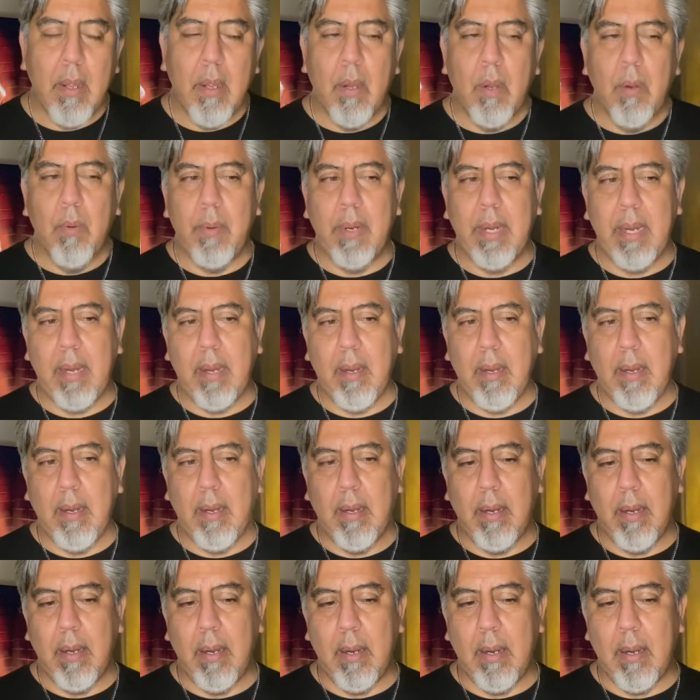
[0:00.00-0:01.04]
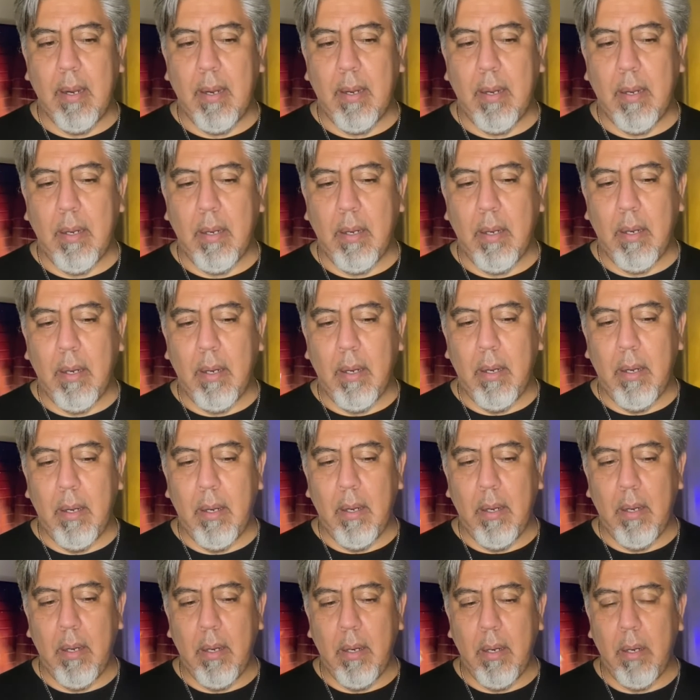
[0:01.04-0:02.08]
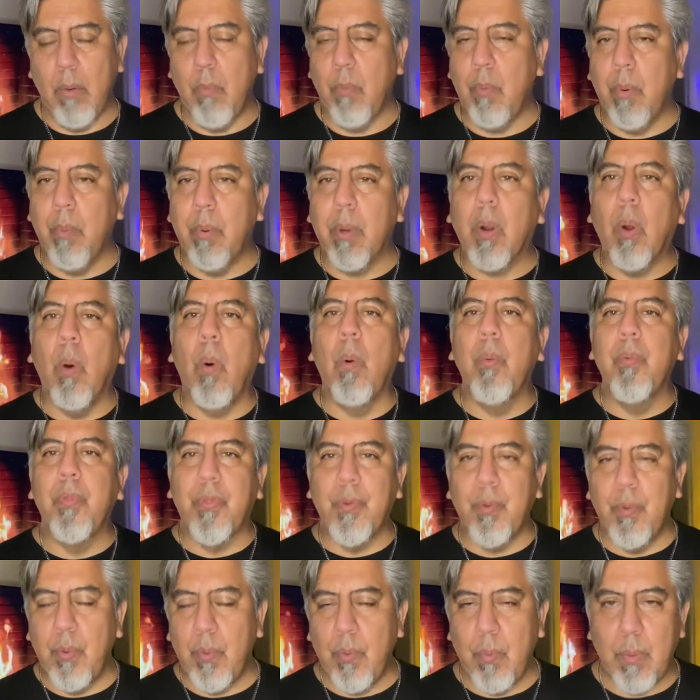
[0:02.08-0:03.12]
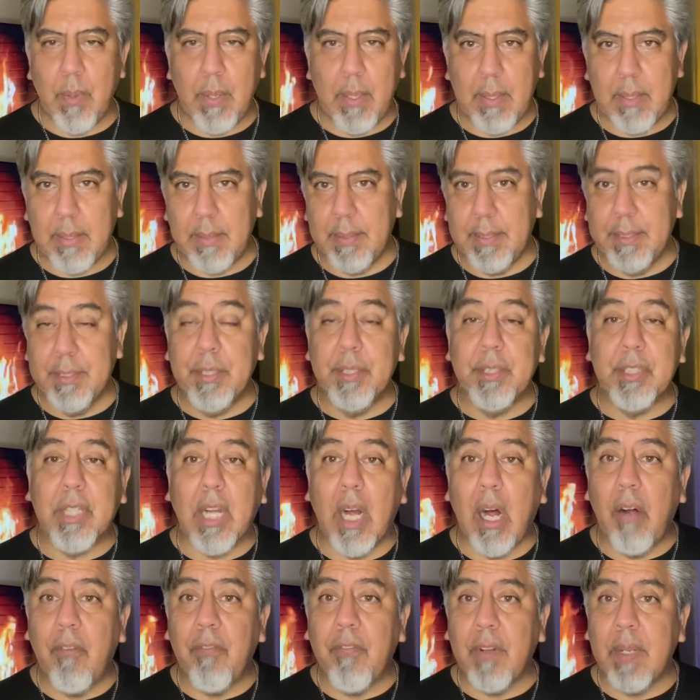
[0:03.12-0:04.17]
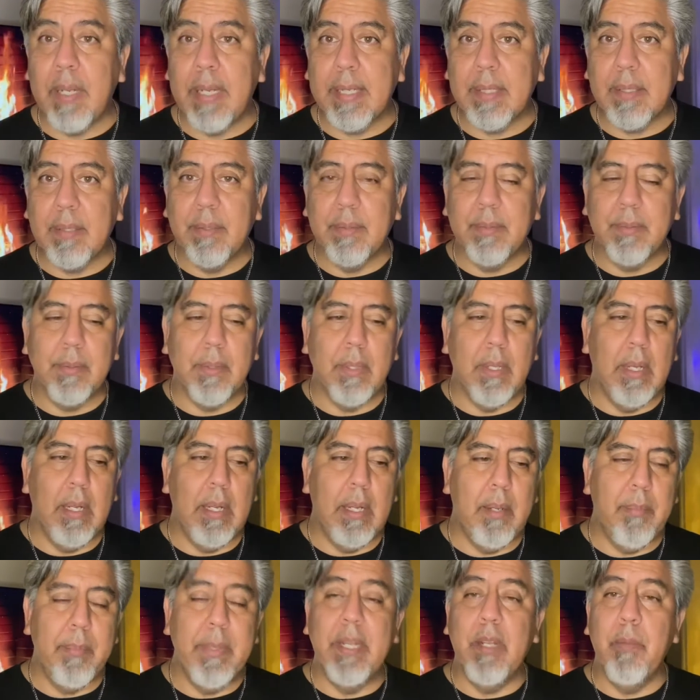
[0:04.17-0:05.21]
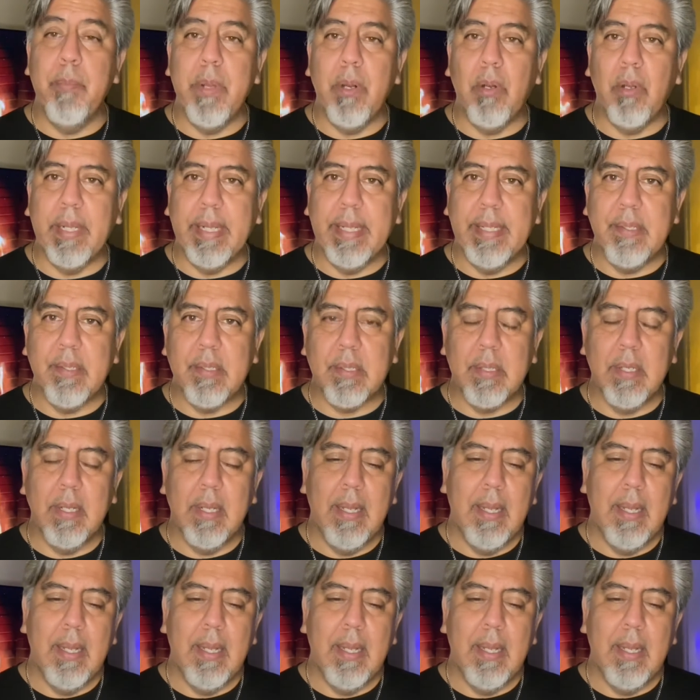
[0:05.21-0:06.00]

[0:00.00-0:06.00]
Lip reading: We were going through another conflict in the Middle East,